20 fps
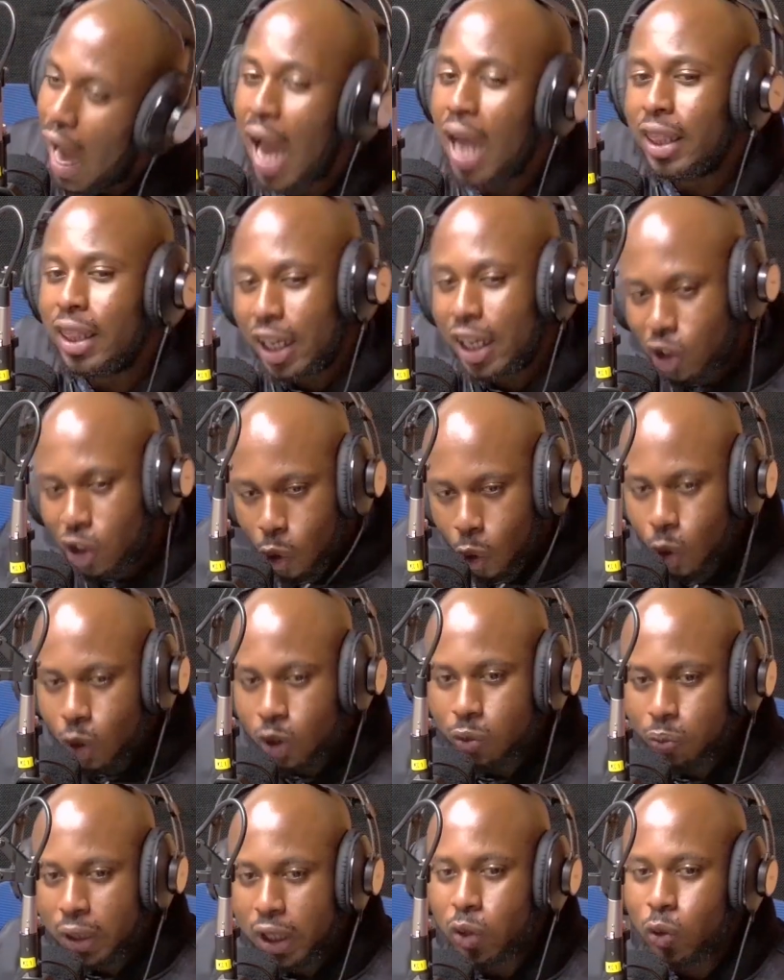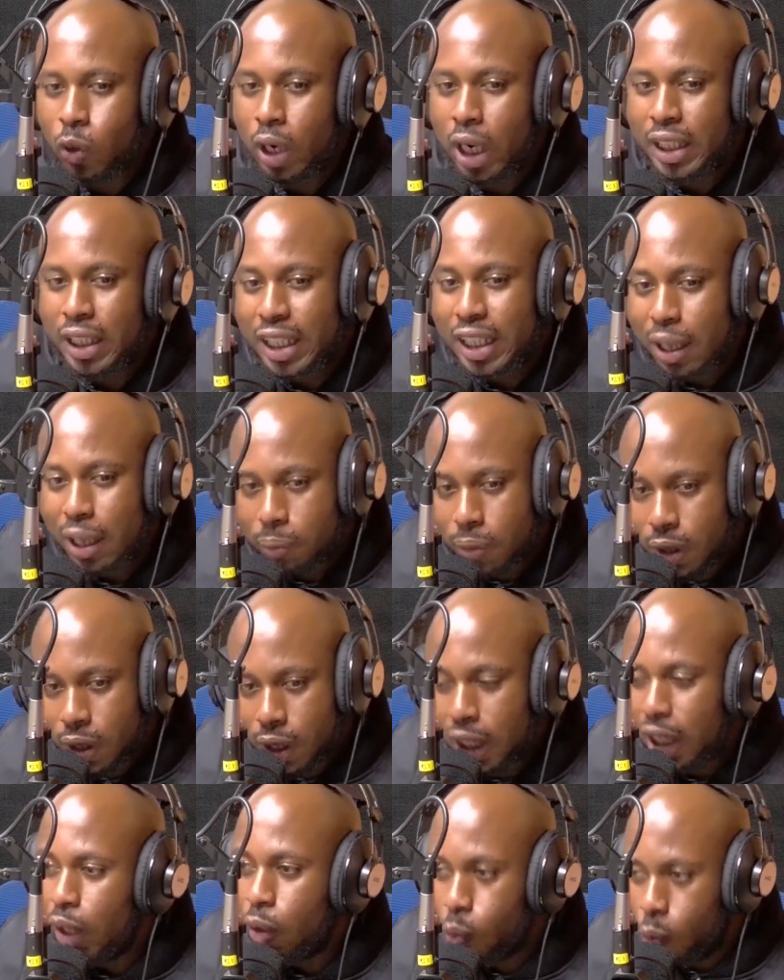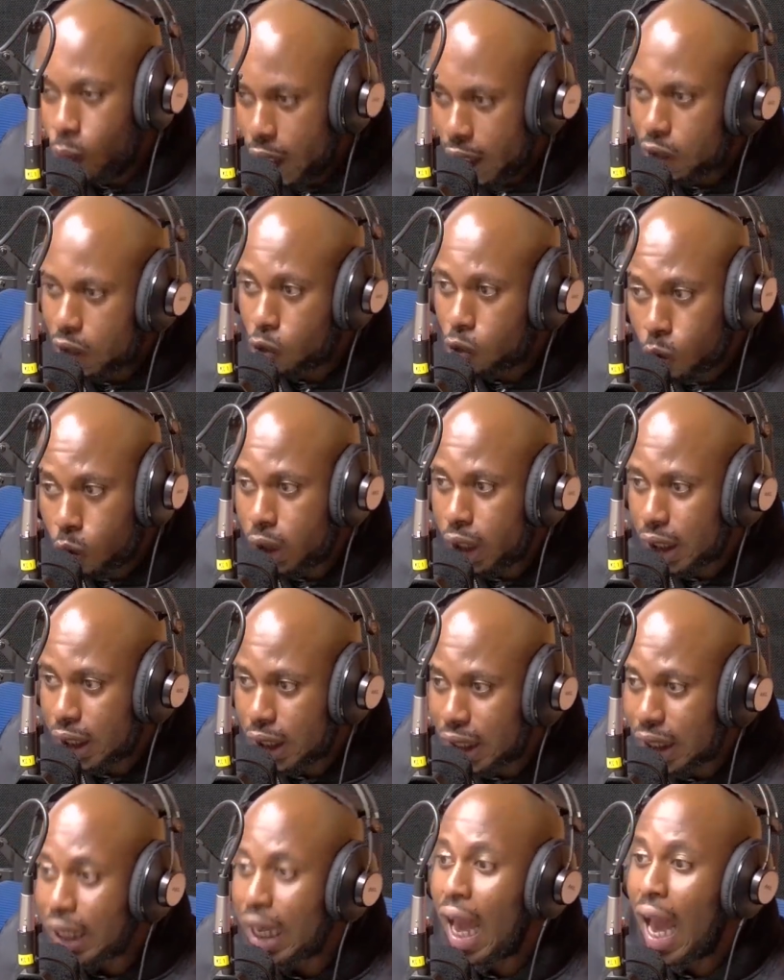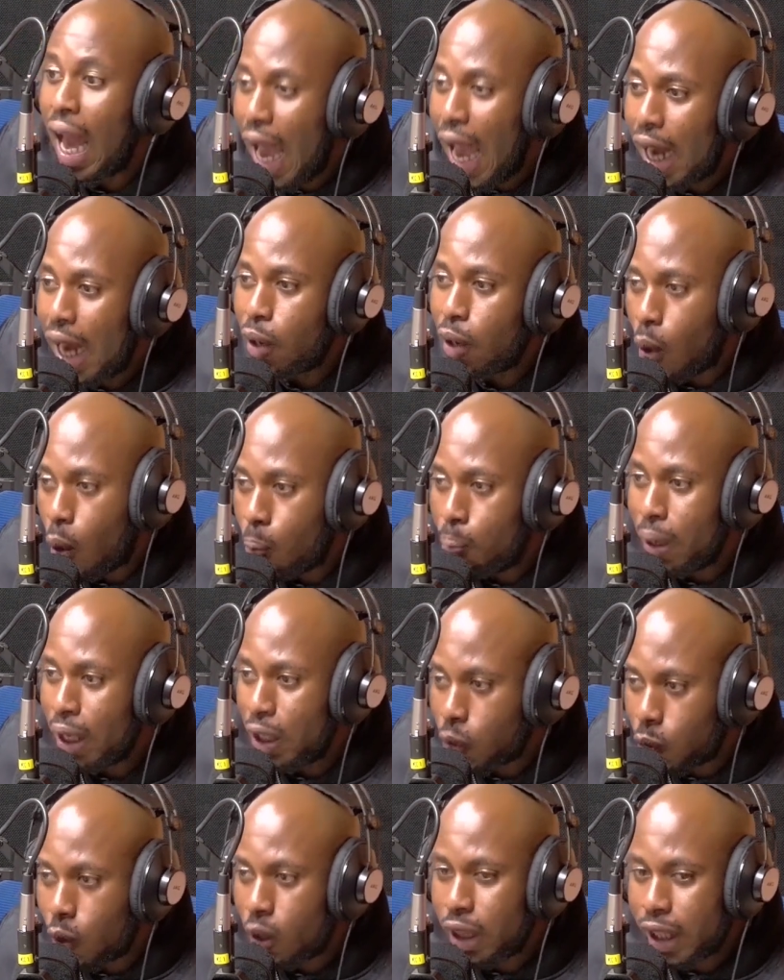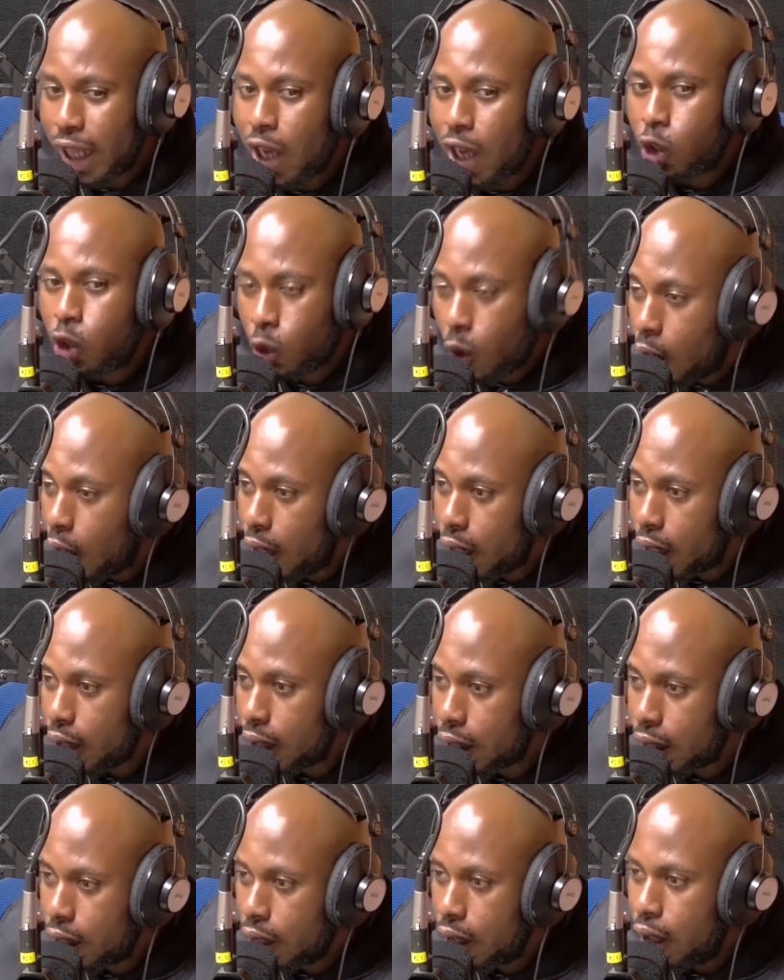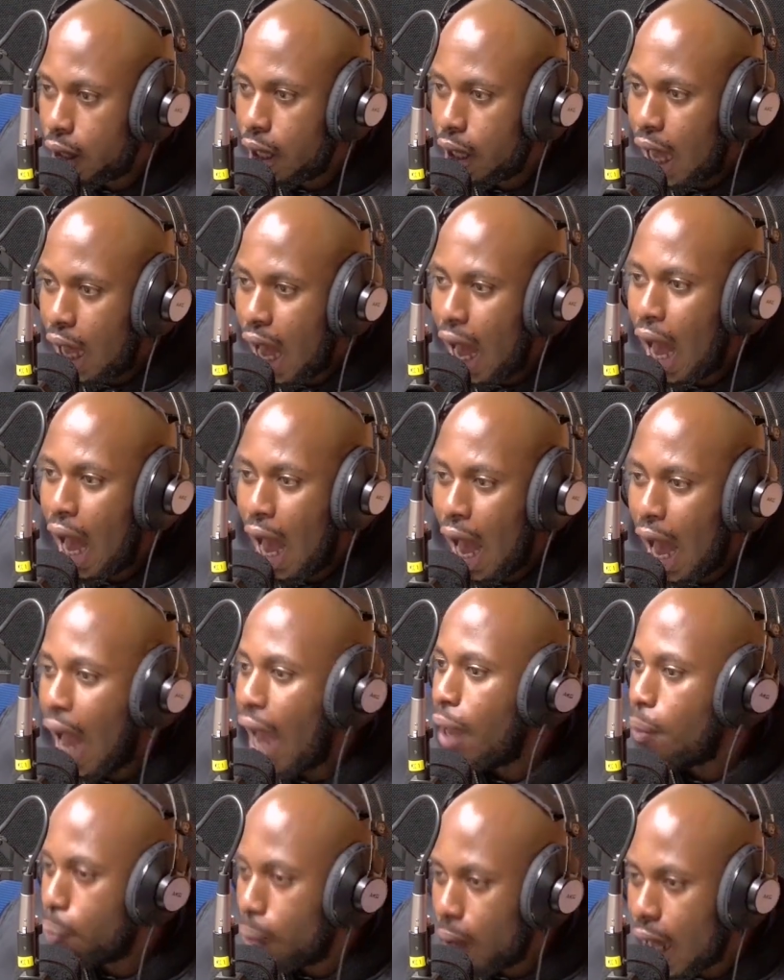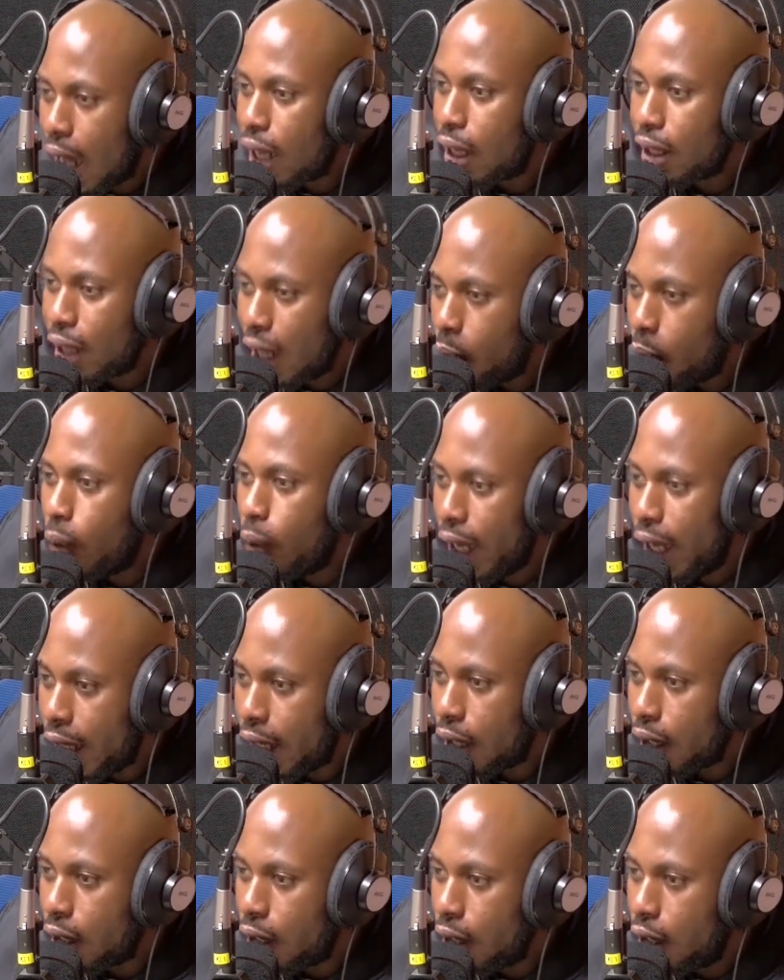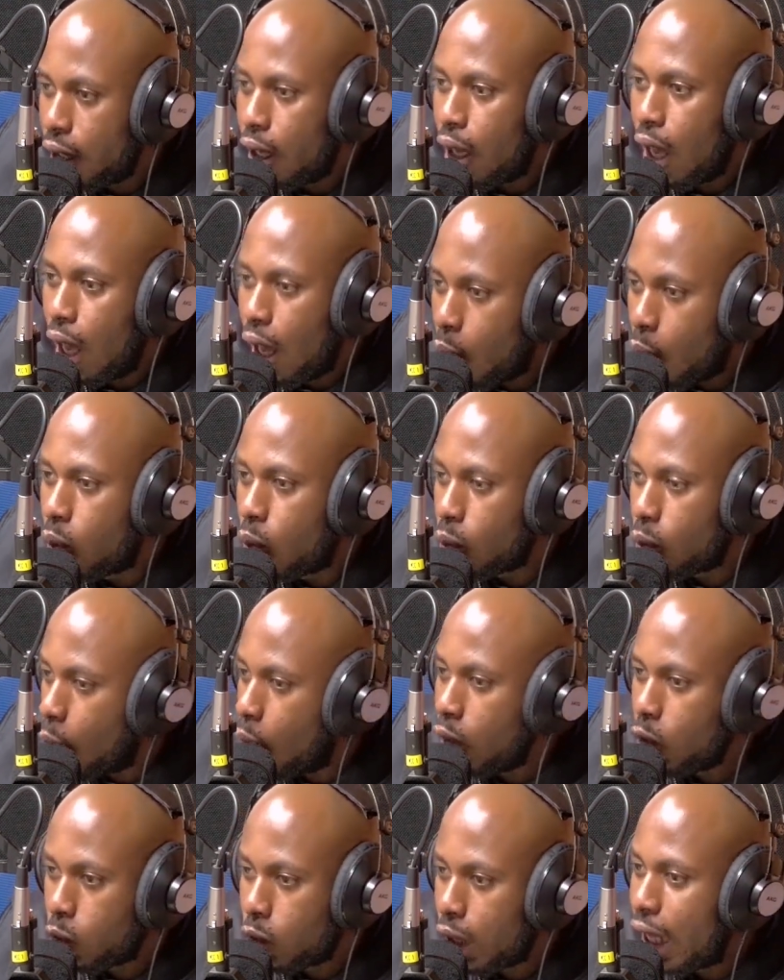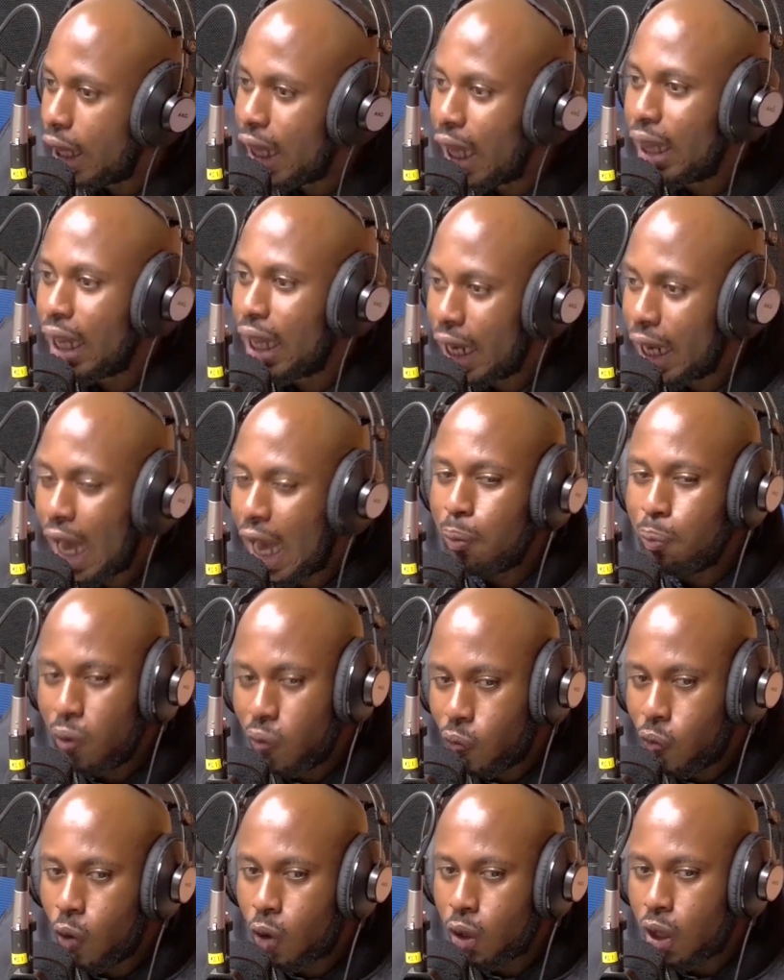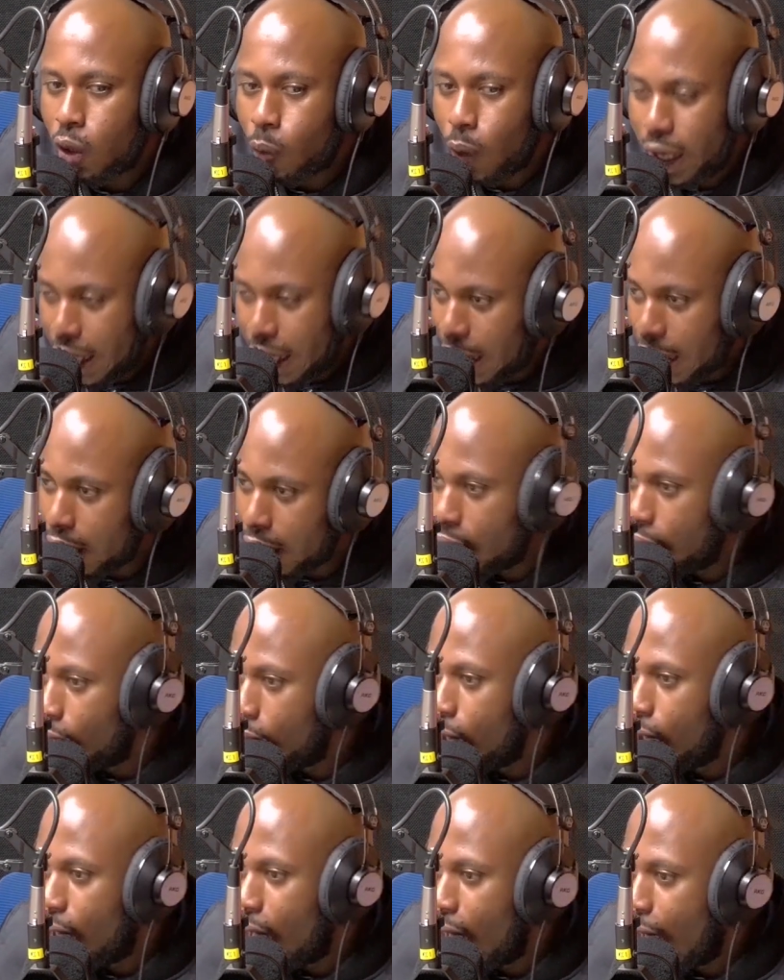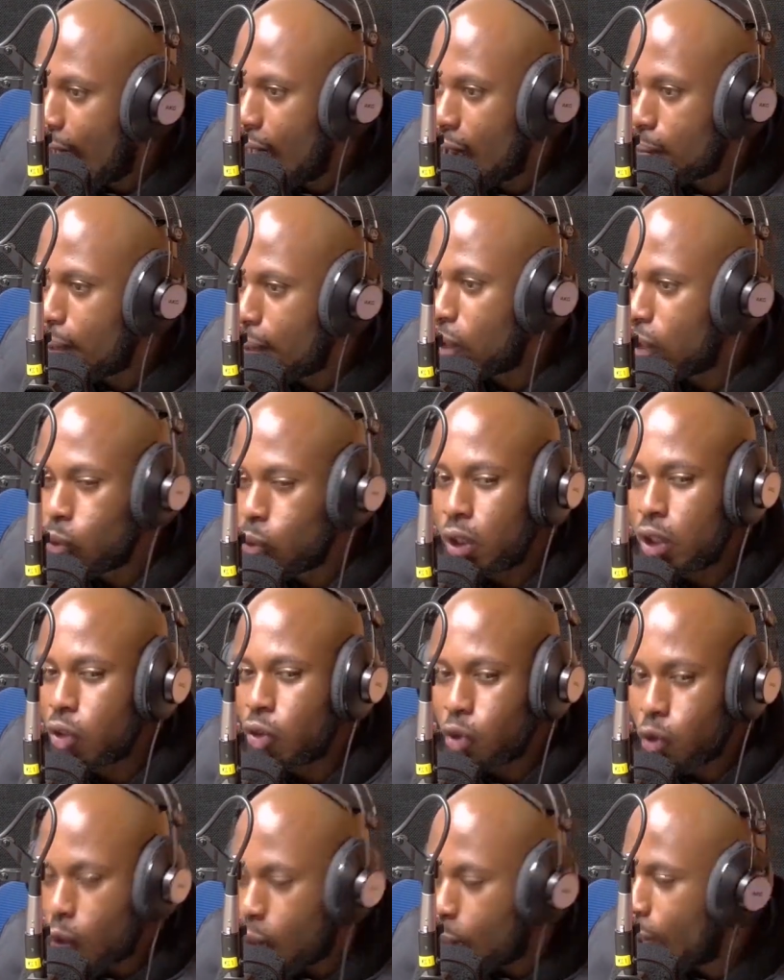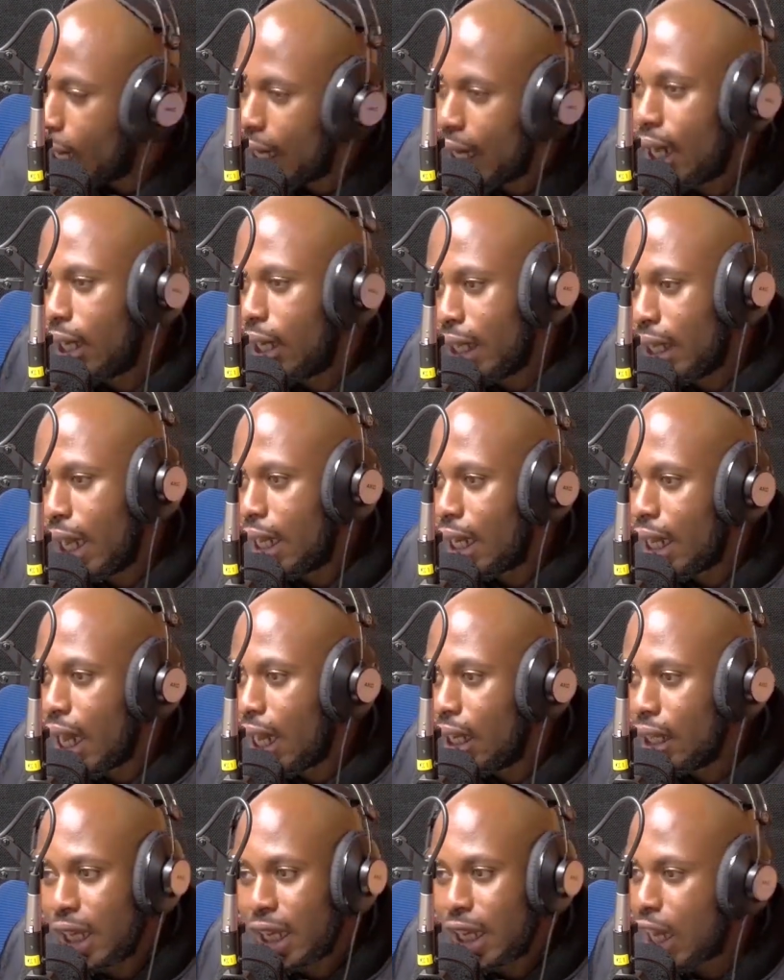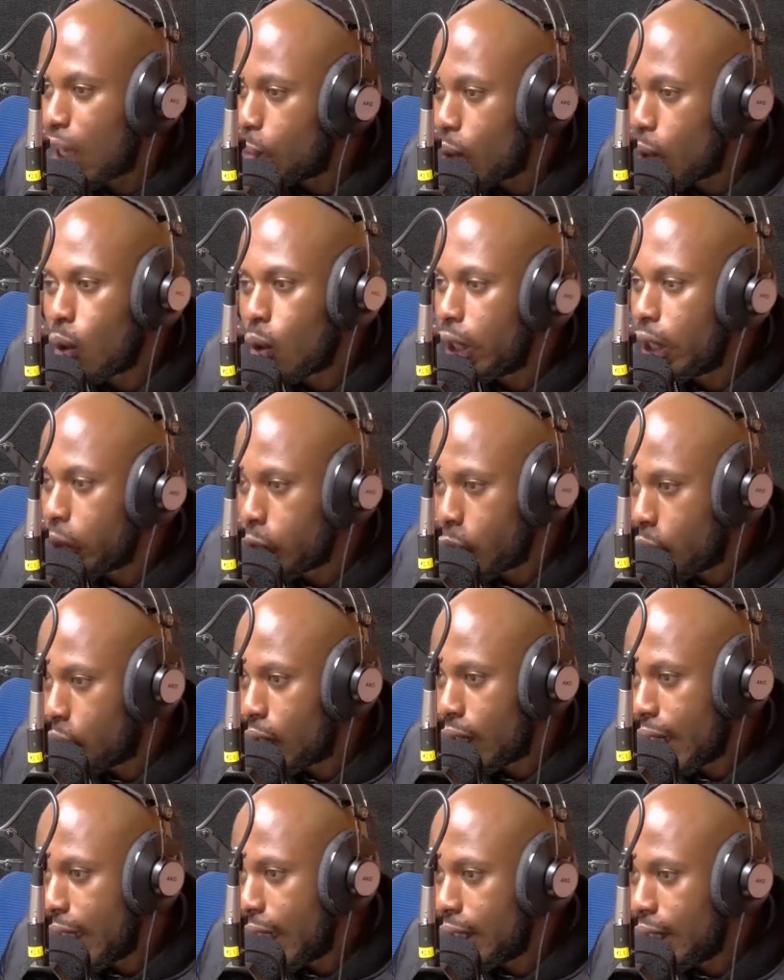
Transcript: they told me it's going to take them 3 weeks to do this thing. And based on their assurance, I planned that way. Only to get there the night before the wedding. And my suit is nowhere near done. They can't work on it overnight.